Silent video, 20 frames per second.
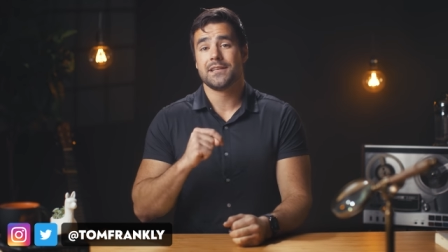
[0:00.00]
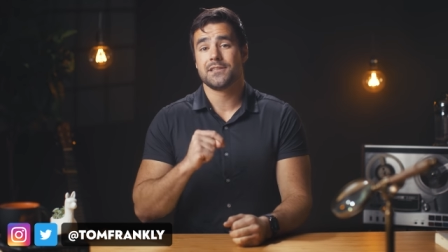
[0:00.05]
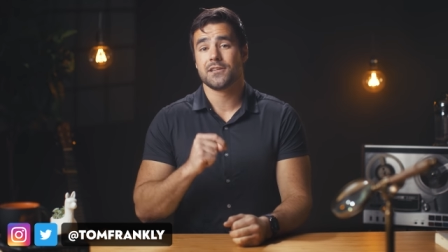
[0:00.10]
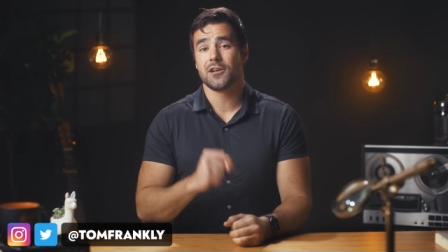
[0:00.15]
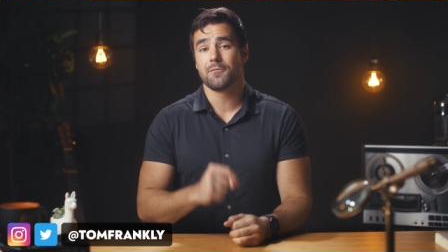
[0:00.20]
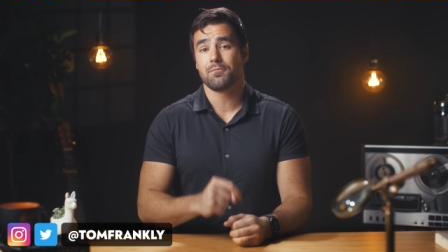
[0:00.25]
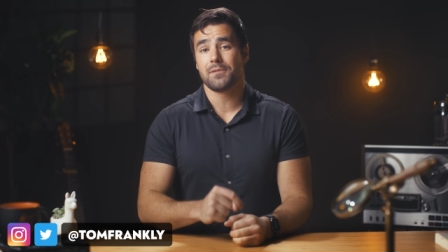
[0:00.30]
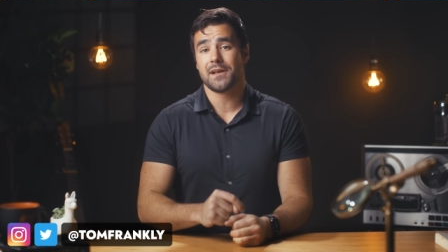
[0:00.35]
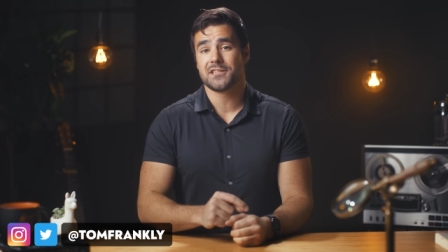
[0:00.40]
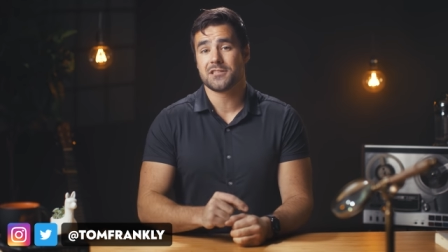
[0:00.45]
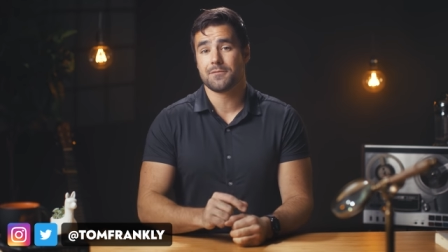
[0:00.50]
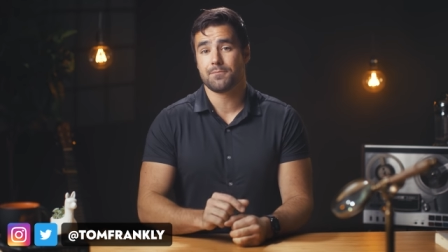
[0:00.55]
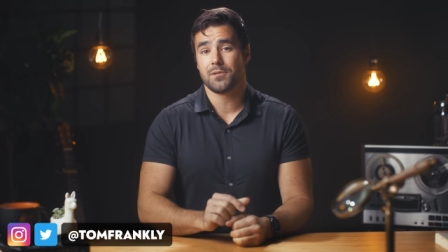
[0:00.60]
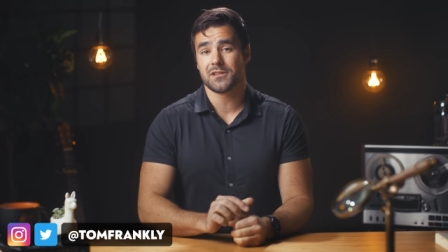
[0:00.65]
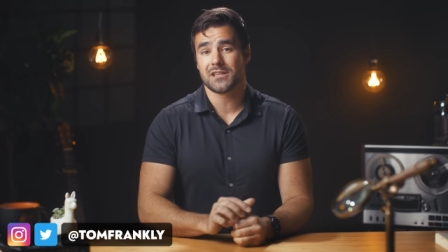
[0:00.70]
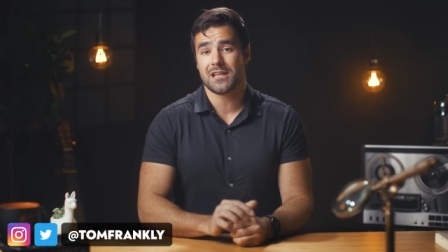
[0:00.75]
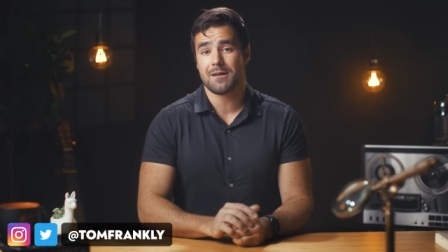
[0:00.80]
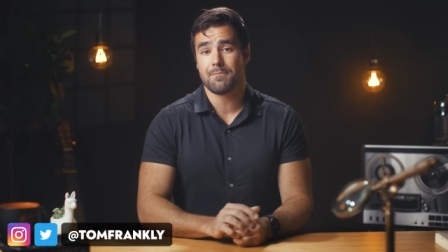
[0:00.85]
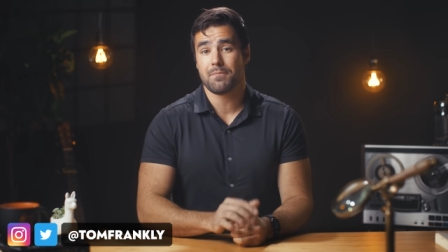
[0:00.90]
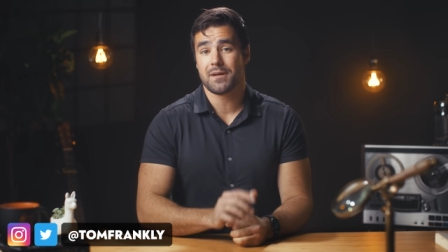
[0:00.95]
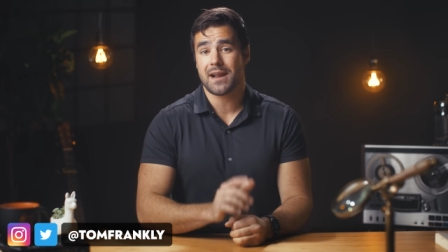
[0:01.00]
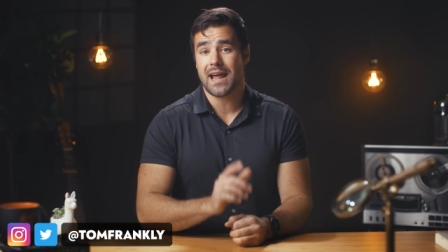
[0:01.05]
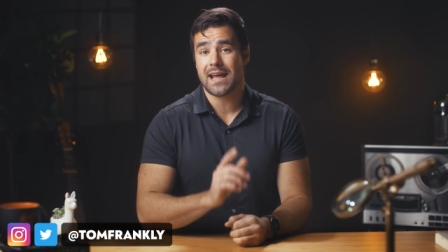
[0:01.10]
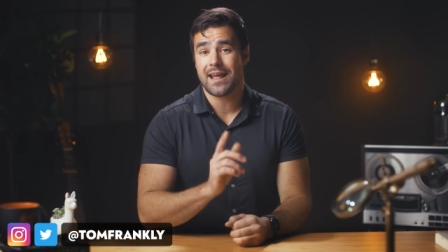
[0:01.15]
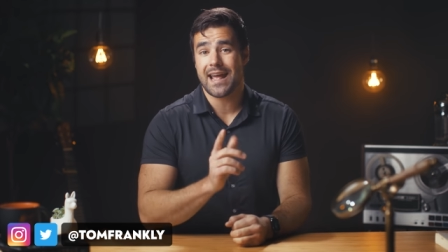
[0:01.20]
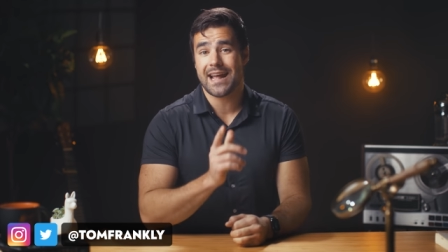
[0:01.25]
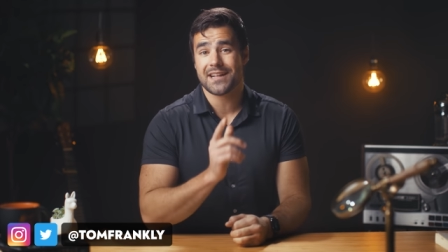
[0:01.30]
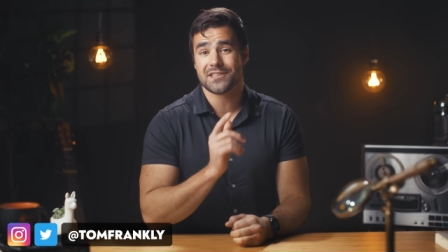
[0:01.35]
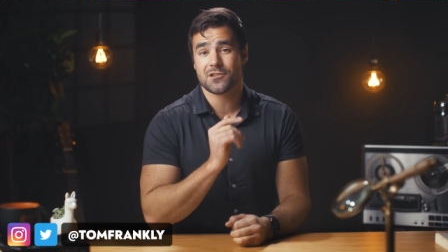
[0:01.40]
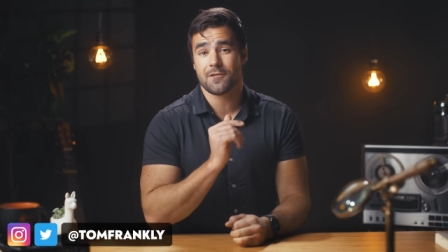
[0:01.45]
is a good place to put them, but I
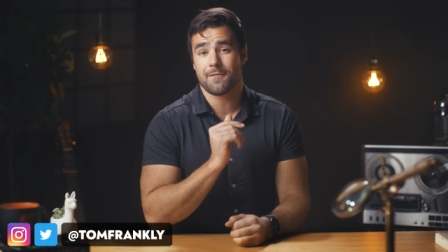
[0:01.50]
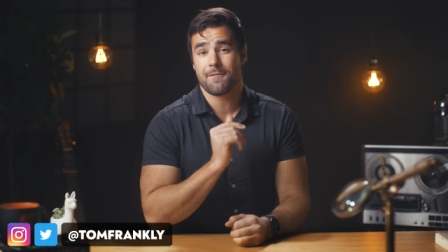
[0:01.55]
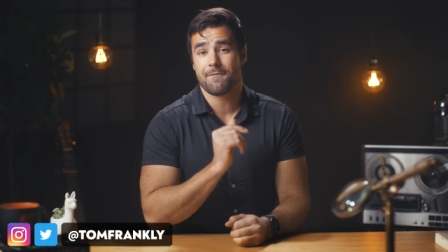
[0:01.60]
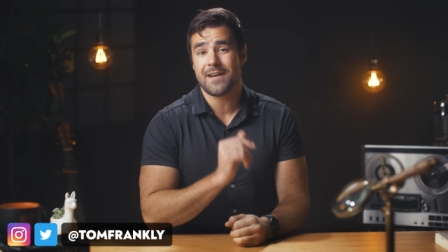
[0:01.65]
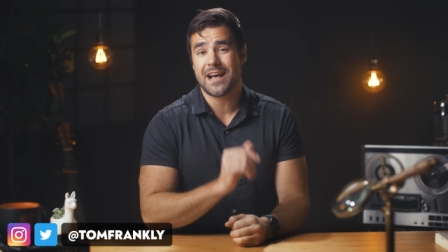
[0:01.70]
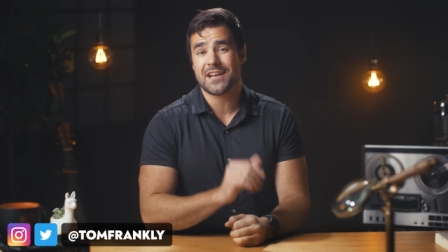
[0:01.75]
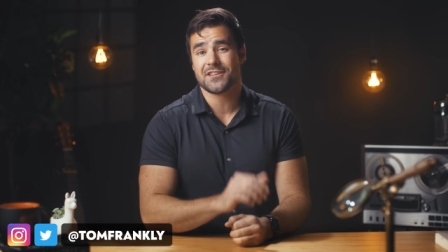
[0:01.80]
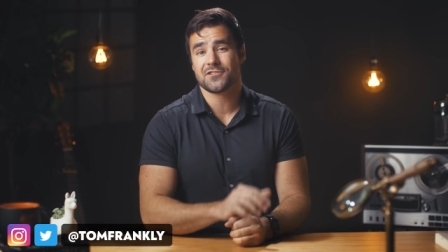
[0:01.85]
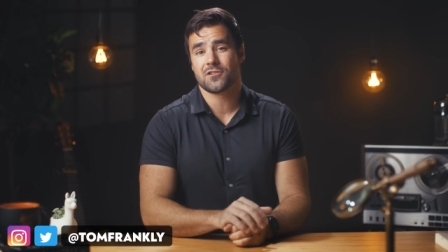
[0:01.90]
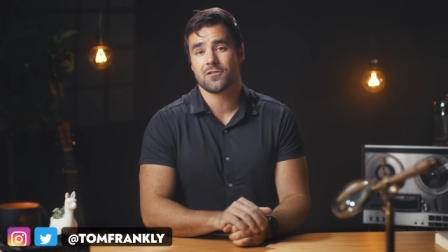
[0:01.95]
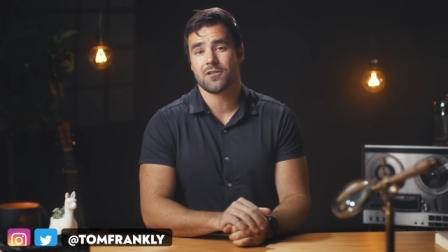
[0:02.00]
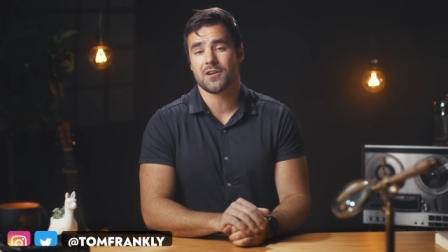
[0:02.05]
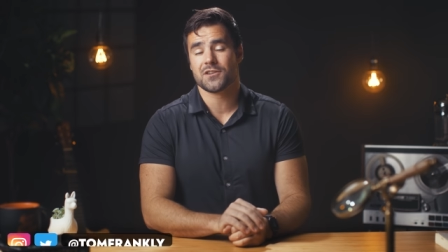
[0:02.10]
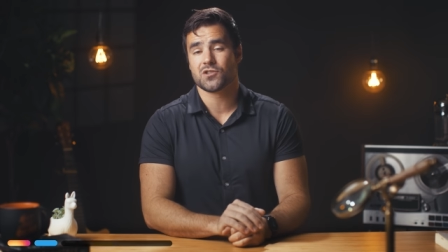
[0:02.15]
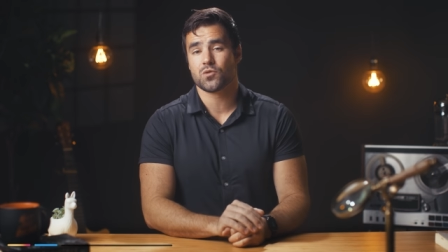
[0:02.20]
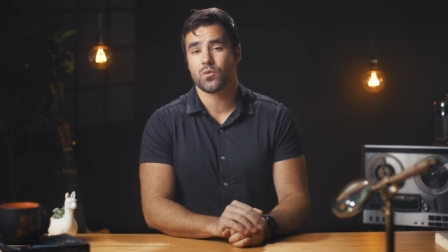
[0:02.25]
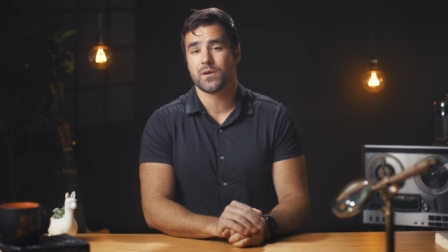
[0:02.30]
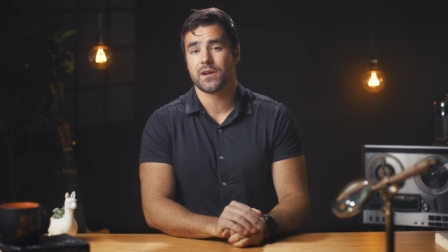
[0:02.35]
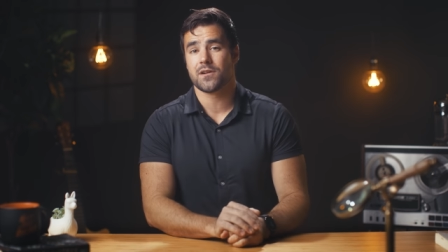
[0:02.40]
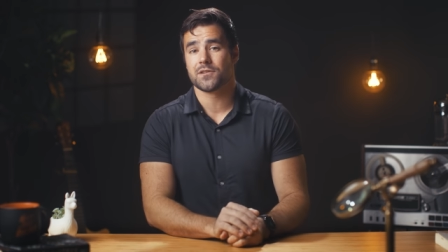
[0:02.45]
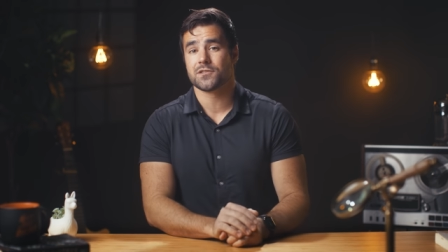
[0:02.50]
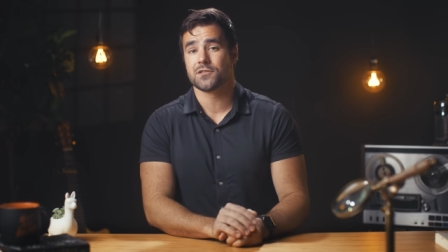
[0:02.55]
answer faster on Twitter.